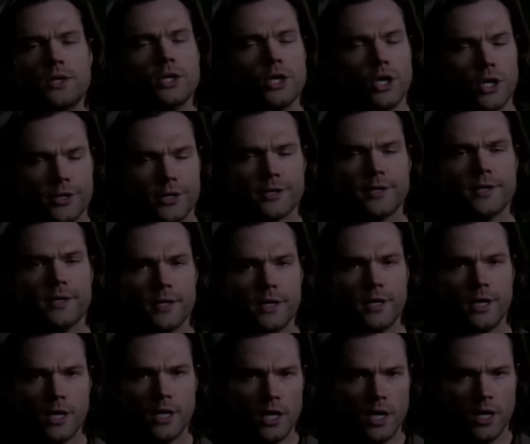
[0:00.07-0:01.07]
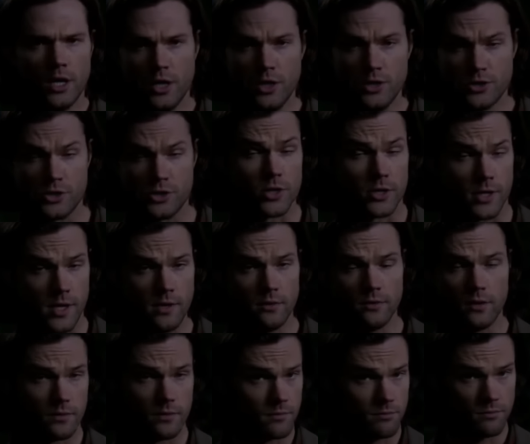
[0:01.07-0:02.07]
Look, Snooki.
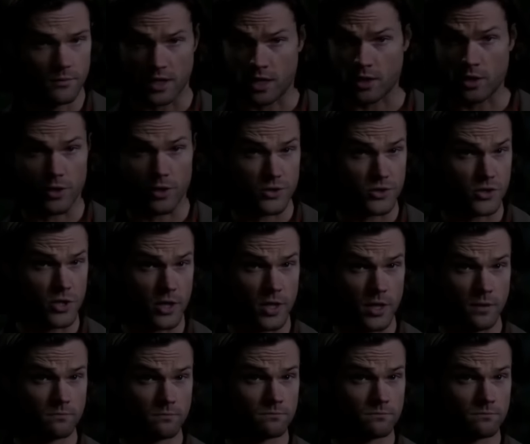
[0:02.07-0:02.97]
Can I call you Snooki?